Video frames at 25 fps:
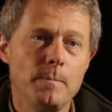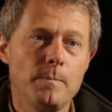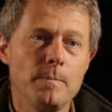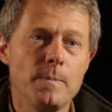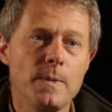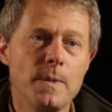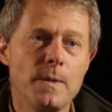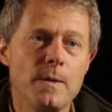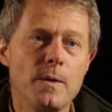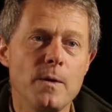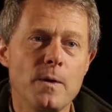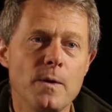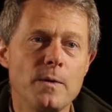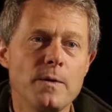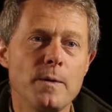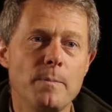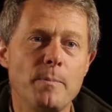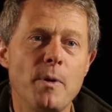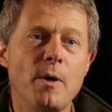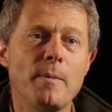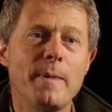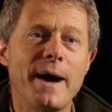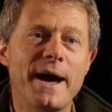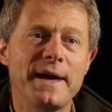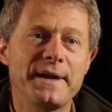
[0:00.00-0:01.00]
the
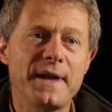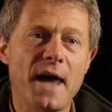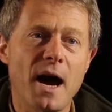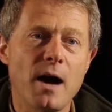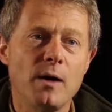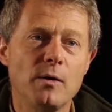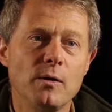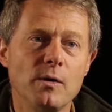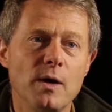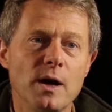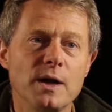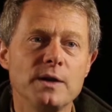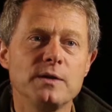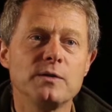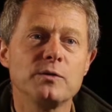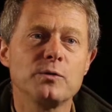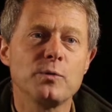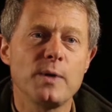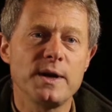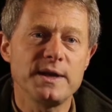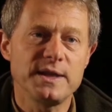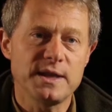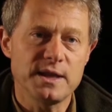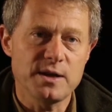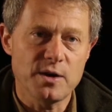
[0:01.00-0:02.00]
Pommard now and
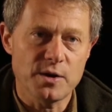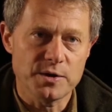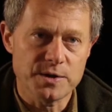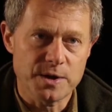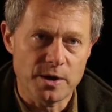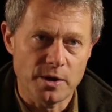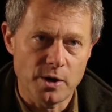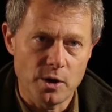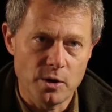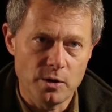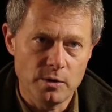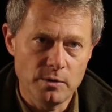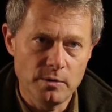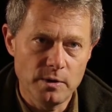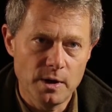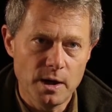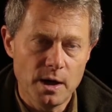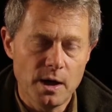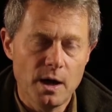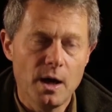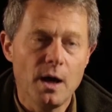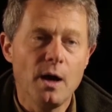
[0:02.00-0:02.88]
20 years ago,